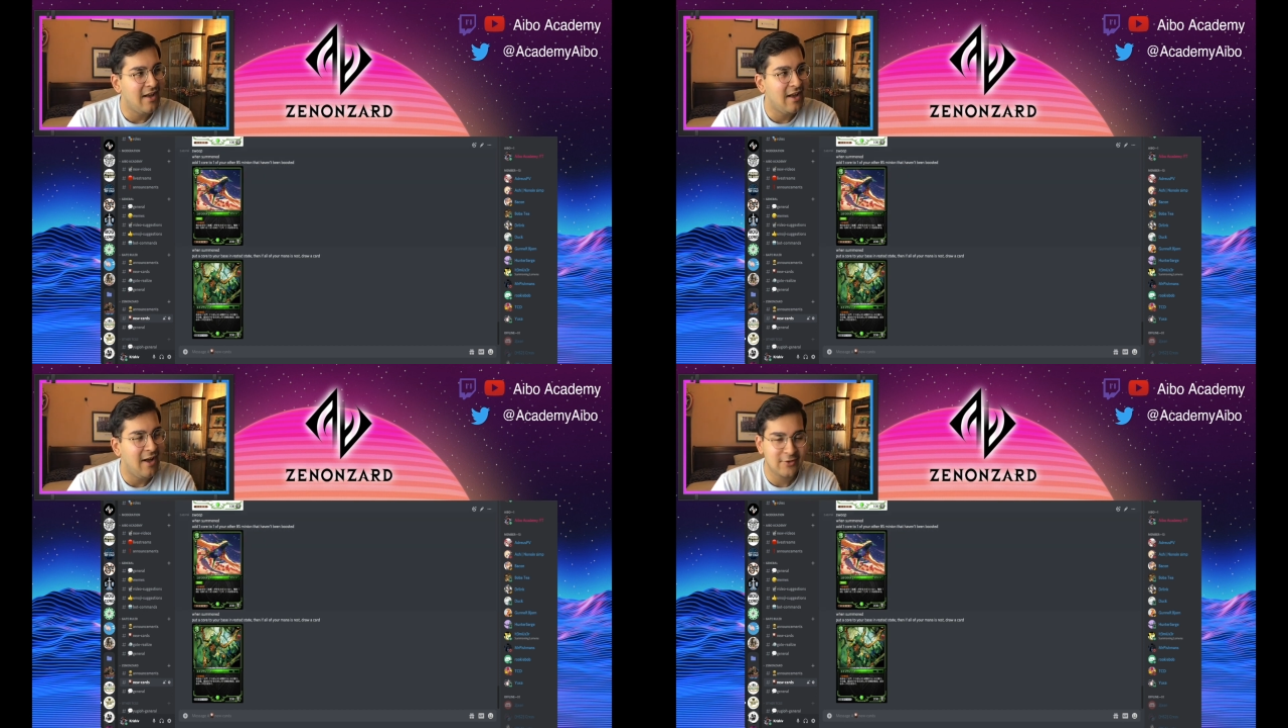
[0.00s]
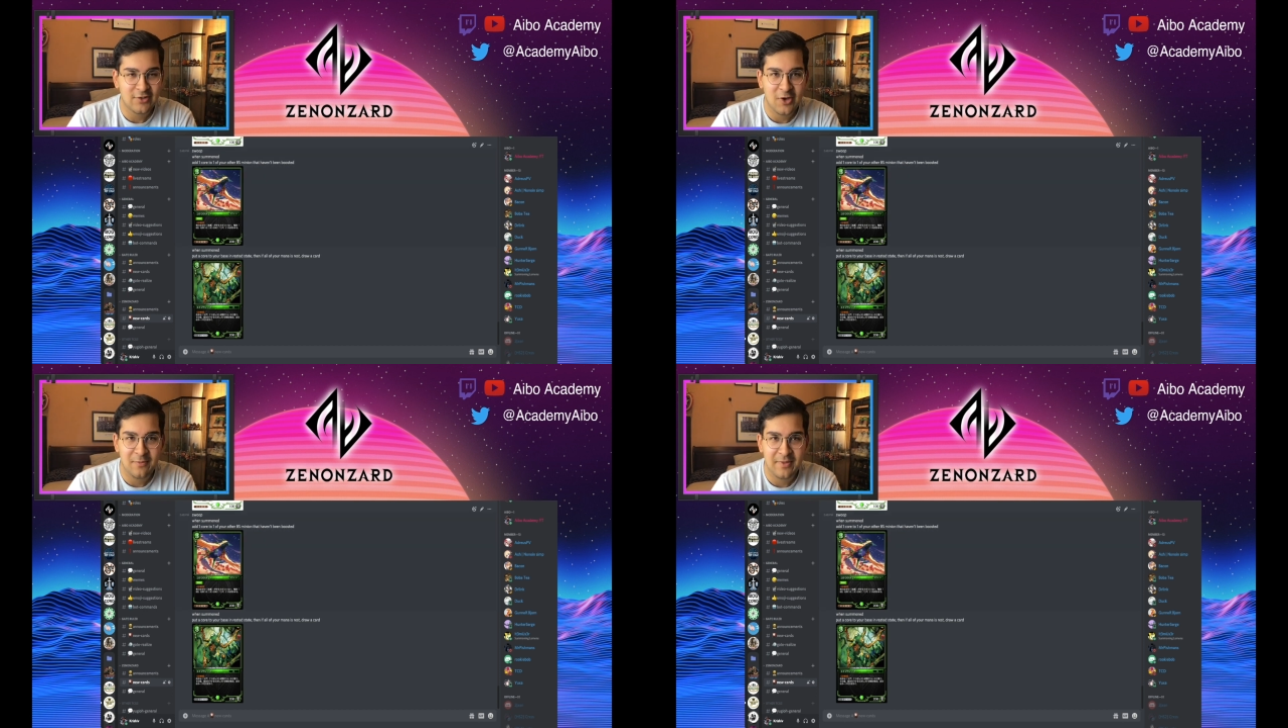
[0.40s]
I just
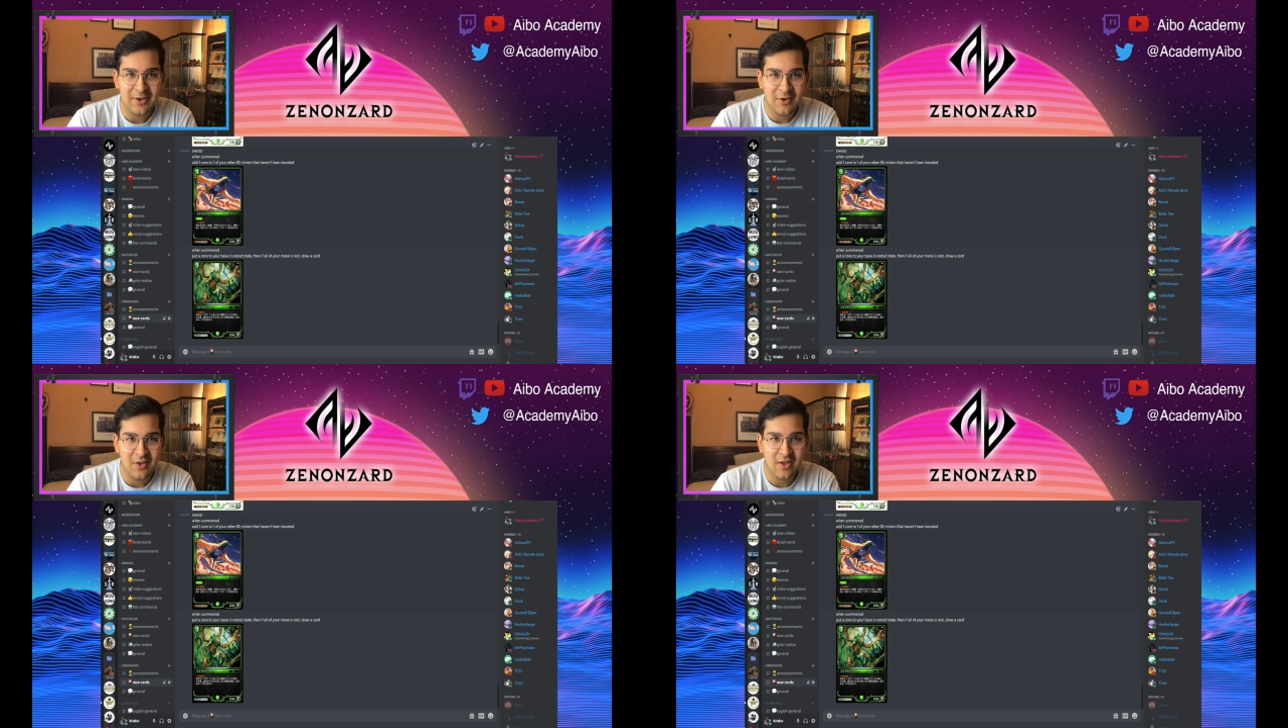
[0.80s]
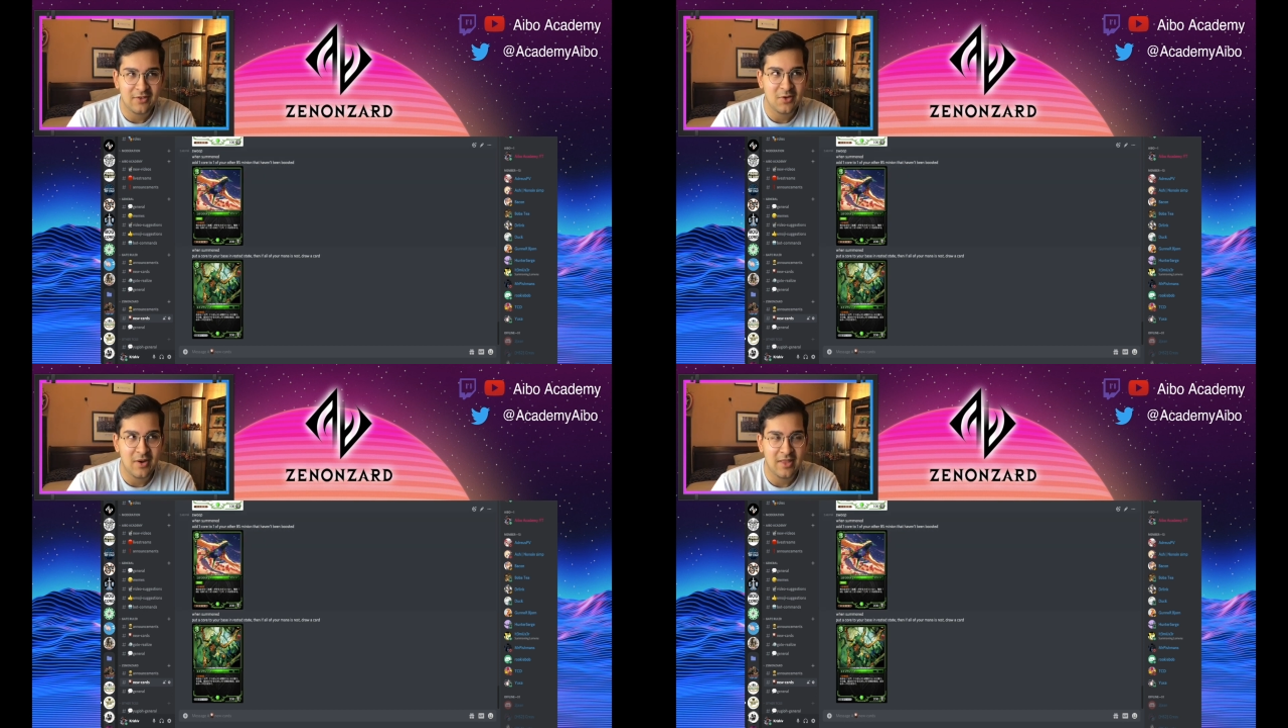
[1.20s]
hope they don't
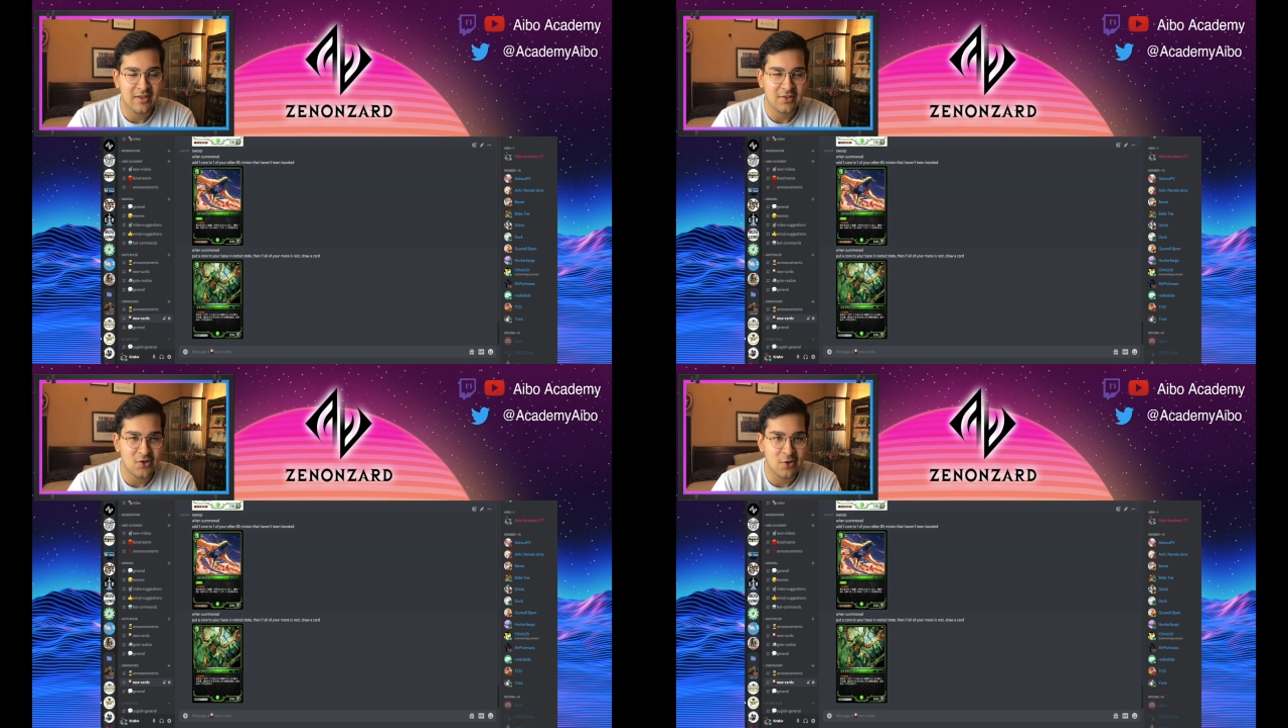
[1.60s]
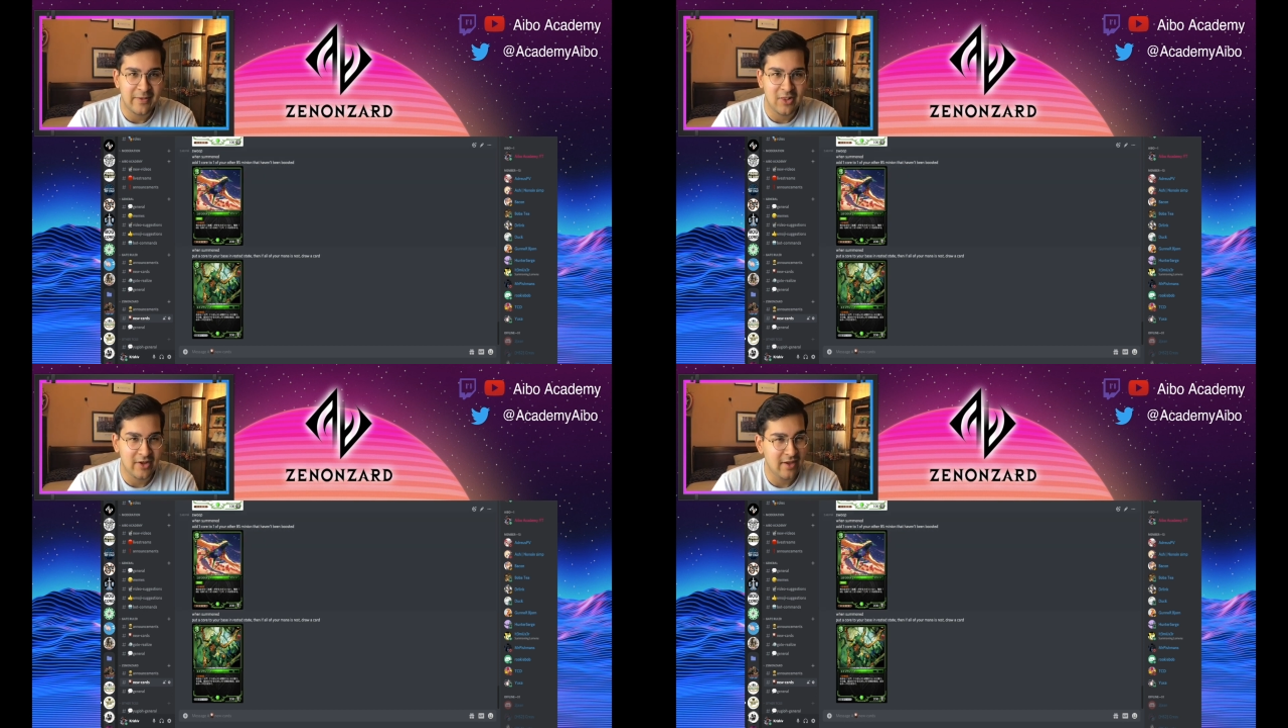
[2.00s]
do anything
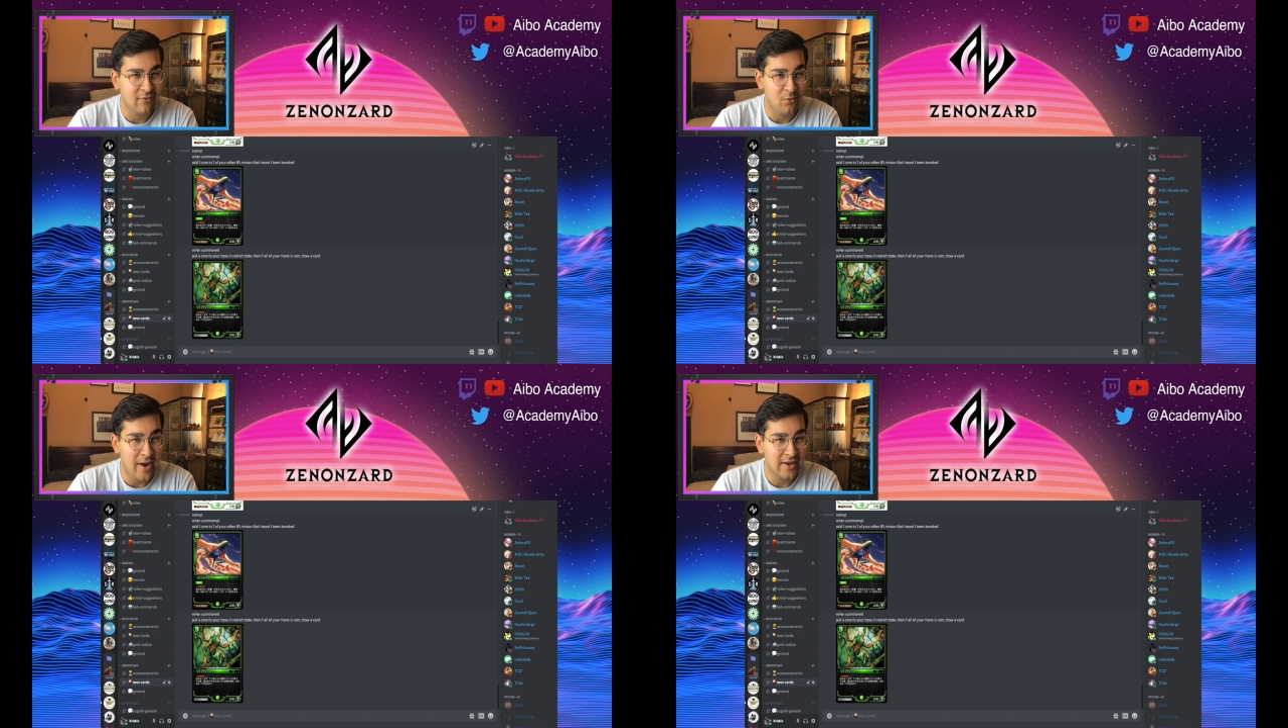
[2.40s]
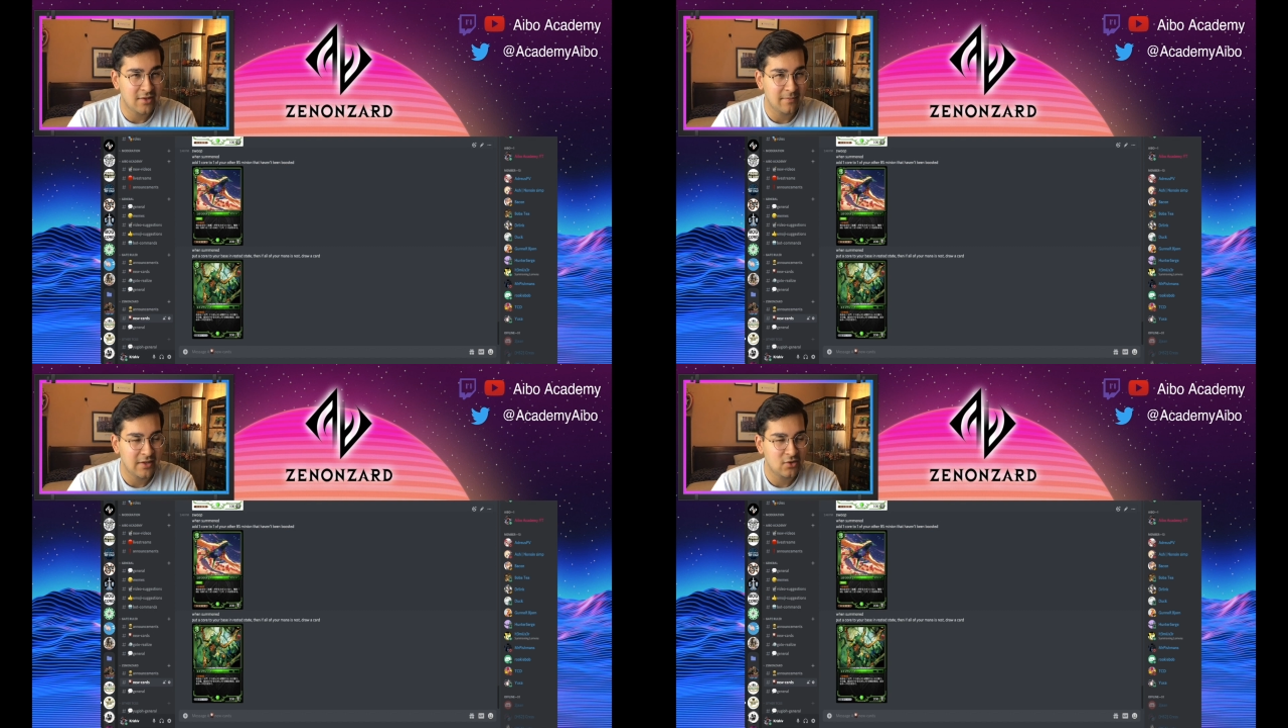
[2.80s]
stupid like give red
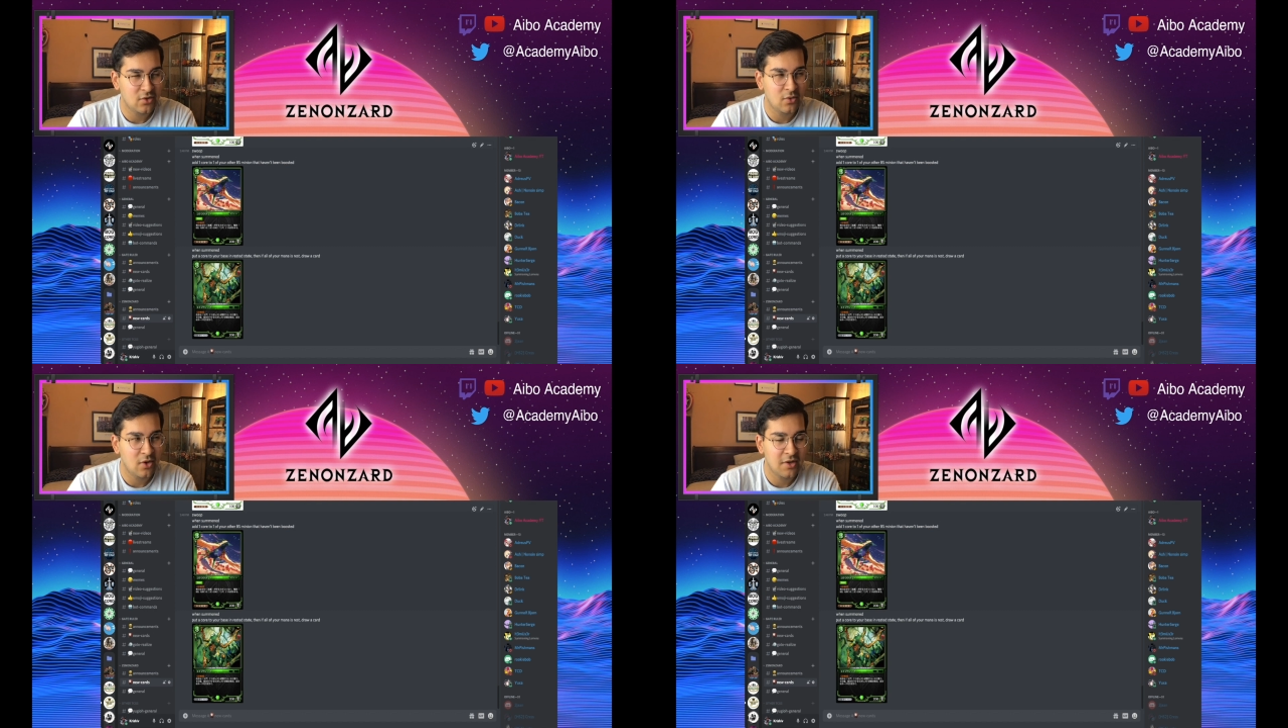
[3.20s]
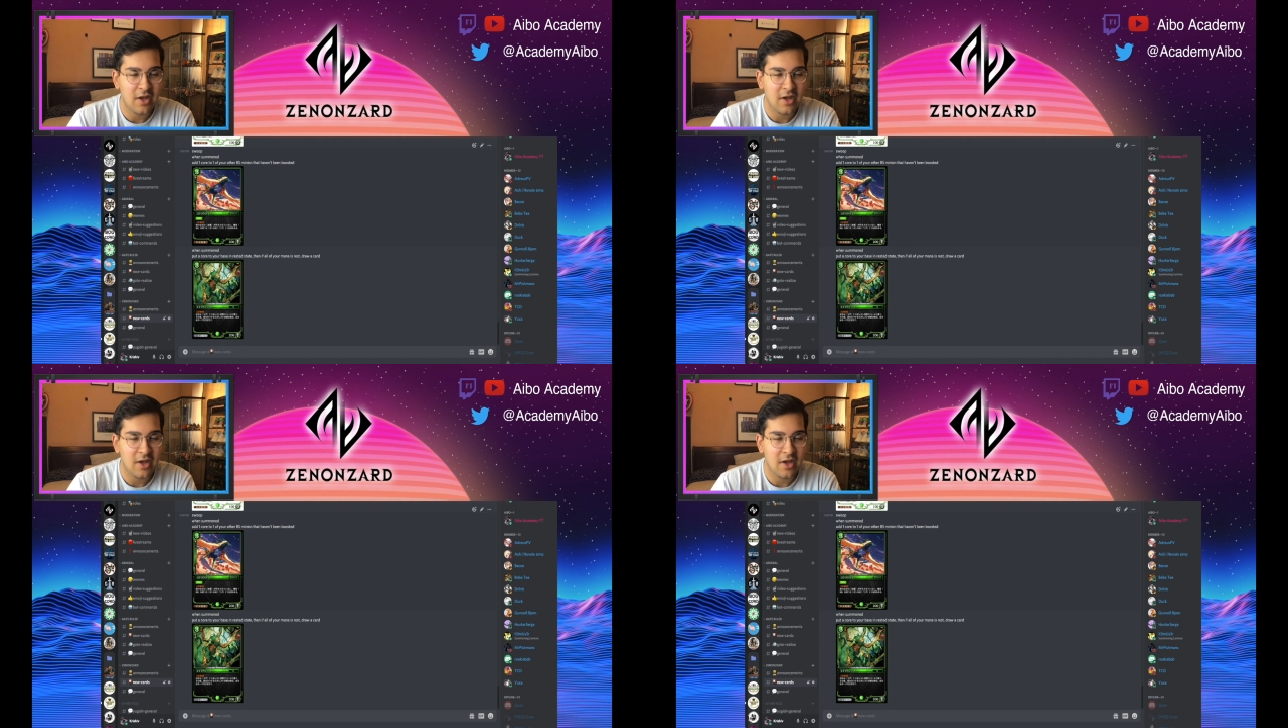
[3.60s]
something too good.